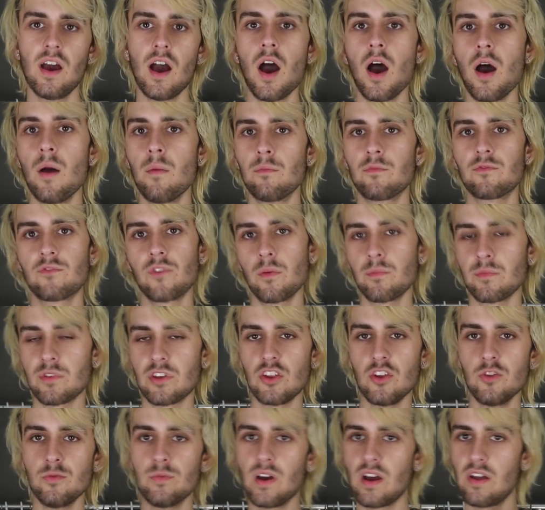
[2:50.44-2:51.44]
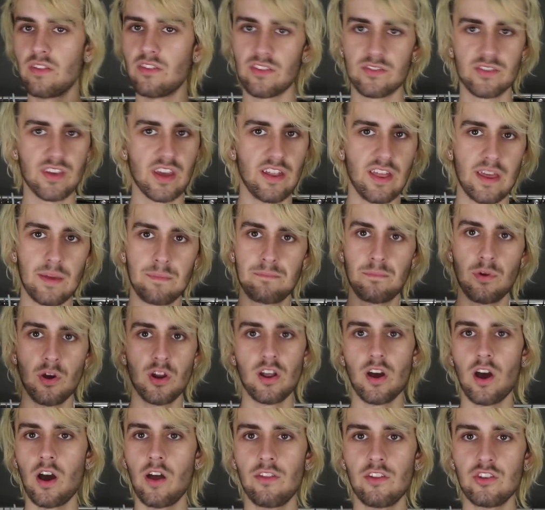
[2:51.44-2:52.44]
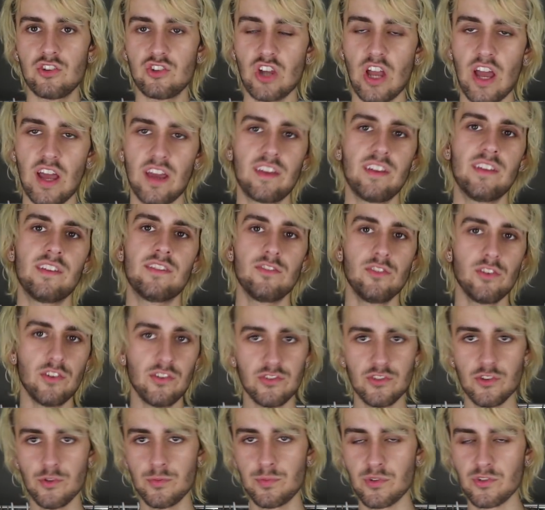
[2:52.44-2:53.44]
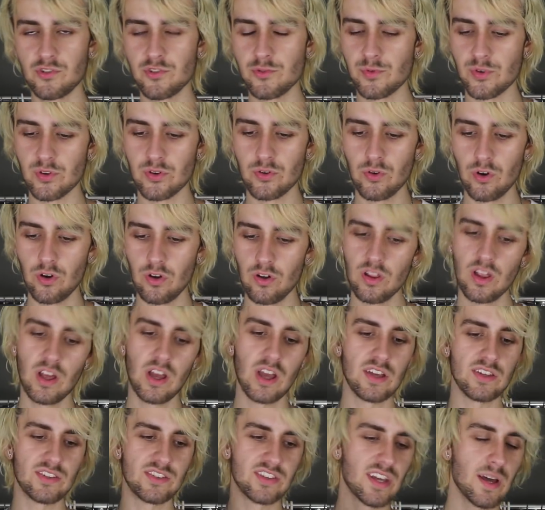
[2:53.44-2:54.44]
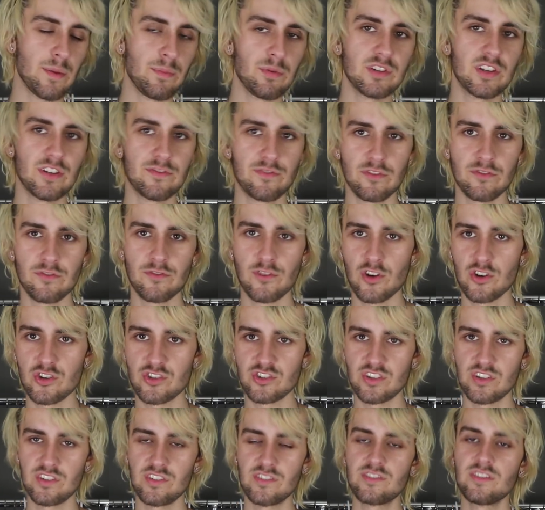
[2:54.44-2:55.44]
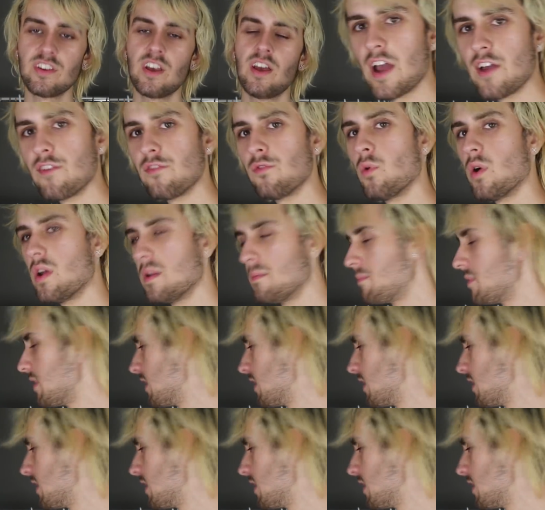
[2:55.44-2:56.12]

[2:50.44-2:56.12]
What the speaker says: from Cuba and just kind of like put it on the jackets. Looks super, super cool. It's a couple different versions. I have one